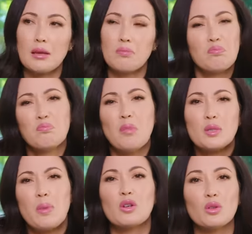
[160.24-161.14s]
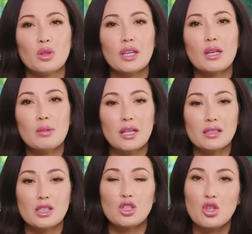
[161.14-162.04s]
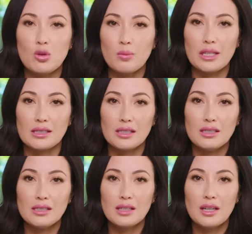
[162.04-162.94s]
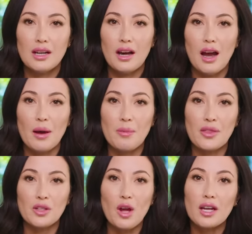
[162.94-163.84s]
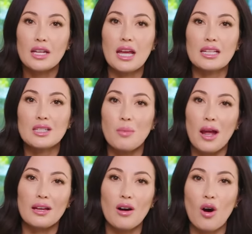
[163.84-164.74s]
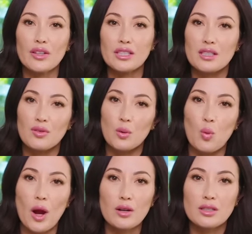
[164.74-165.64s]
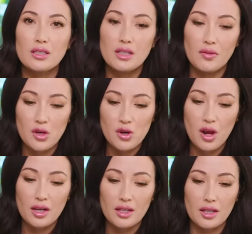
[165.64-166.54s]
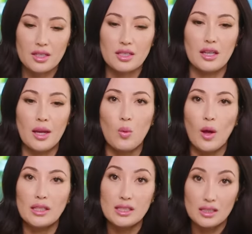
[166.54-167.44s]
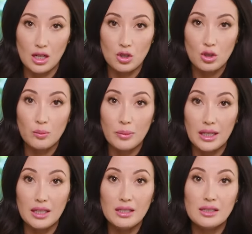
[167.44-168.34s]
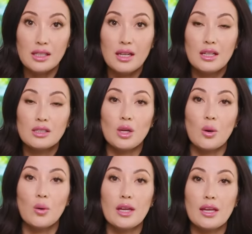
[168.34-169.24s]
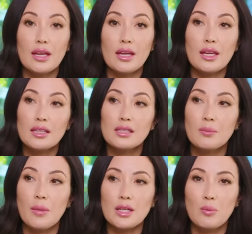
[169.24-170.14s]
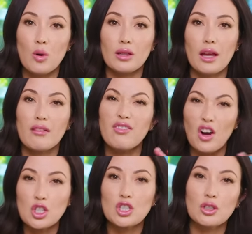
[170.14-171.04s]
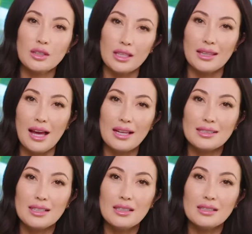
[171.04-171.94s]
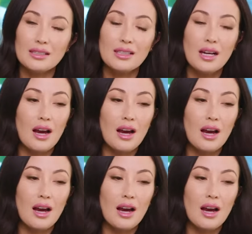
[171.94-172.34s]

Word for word: like much better looking because it's two pieces um, and they're not connected by all these different wires and stuff and you're not connected to like one central piece. So it is much more like functional in that sense.